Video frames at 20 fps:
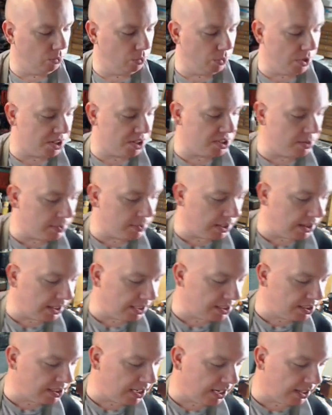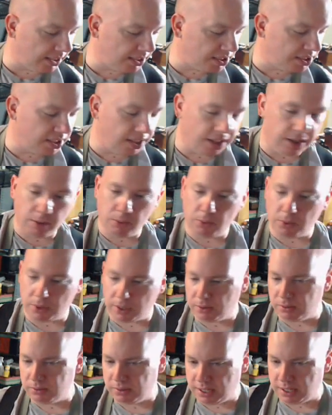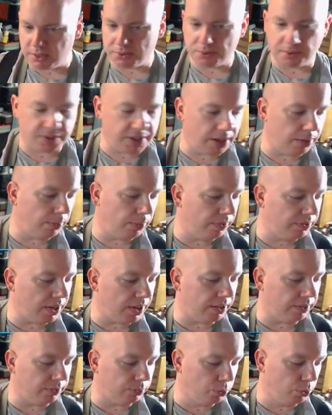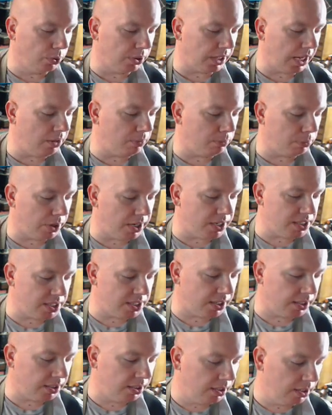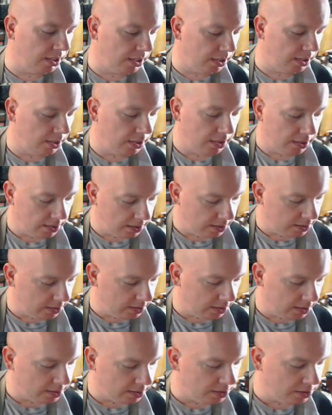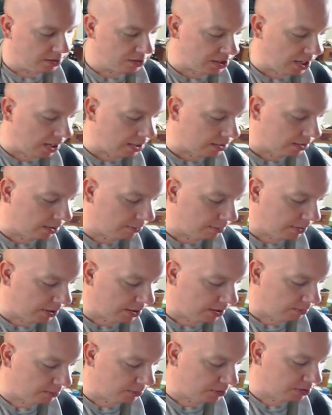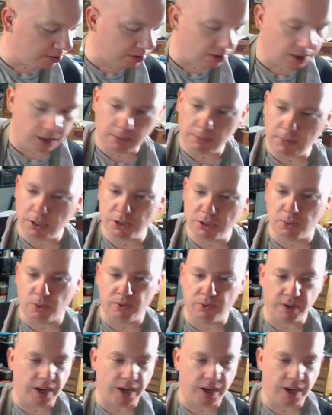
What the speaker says: With something like stainless steel, where, as we've said, we've kind of ruled out brazing, soldering becomes a much more